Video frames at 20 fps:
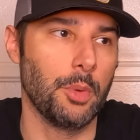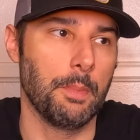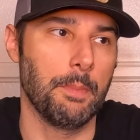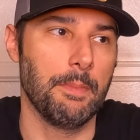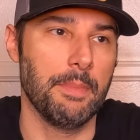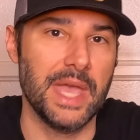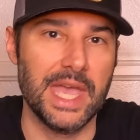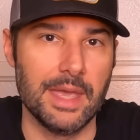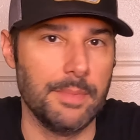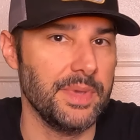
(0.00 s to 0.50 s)

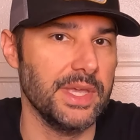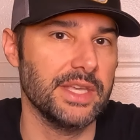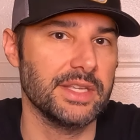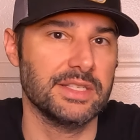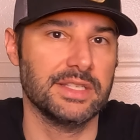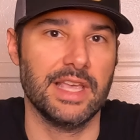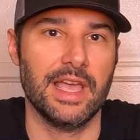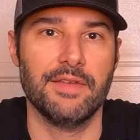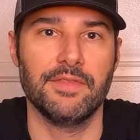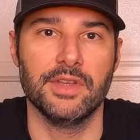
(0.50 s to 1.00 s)
maybe a
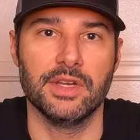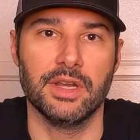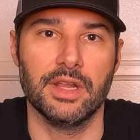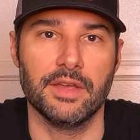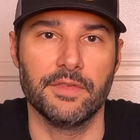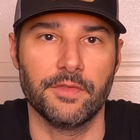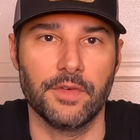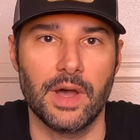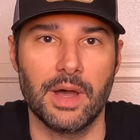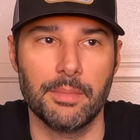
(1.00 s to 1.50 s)
7
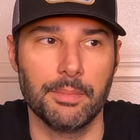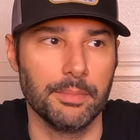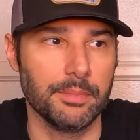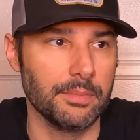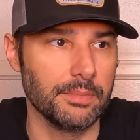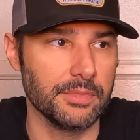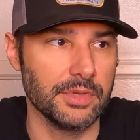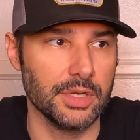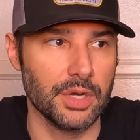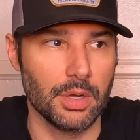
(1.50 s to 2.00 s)
if
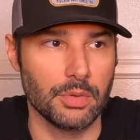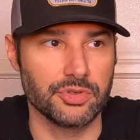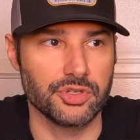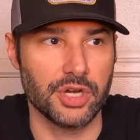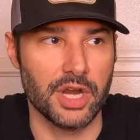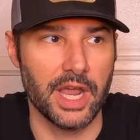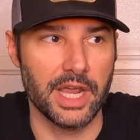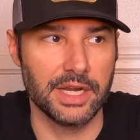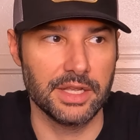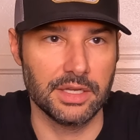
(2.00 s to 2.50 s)
I'm, you know,
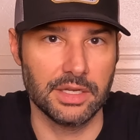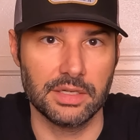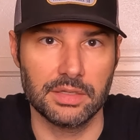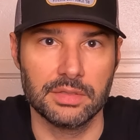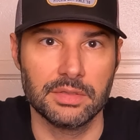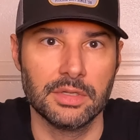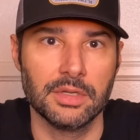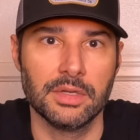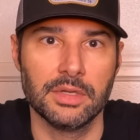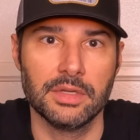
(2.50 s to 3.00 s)
trying
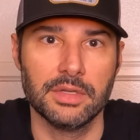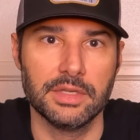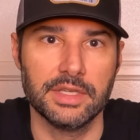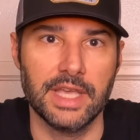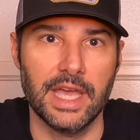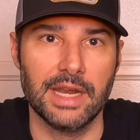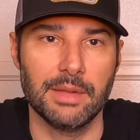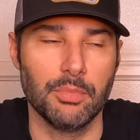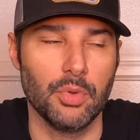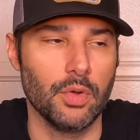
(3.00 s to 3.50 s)
to
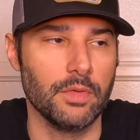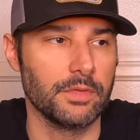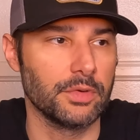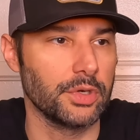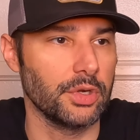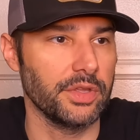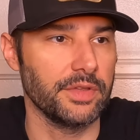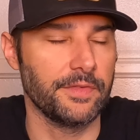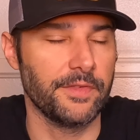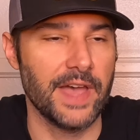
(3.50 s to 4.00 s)
get it moving
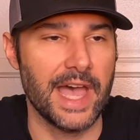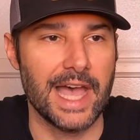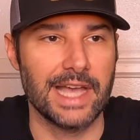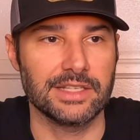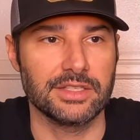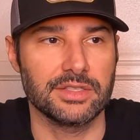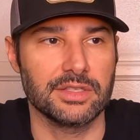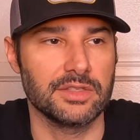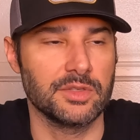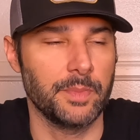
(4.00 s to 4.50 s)
really
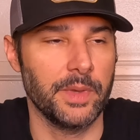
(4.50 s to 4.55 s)
fast.